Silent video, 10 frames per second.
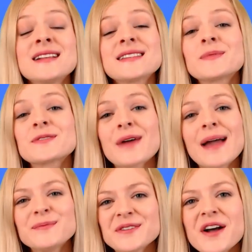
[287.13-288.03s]

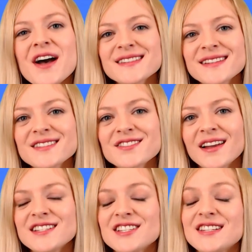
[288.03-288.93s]
Subscribe to Ask
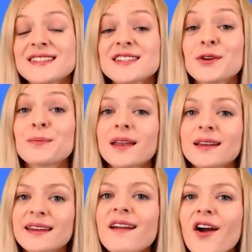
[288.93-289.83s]
Astrology to see your
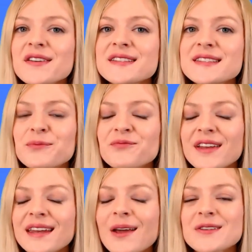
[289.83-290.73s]
monthly horoscope
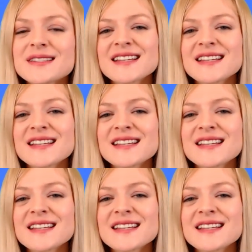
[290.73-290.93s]
videos,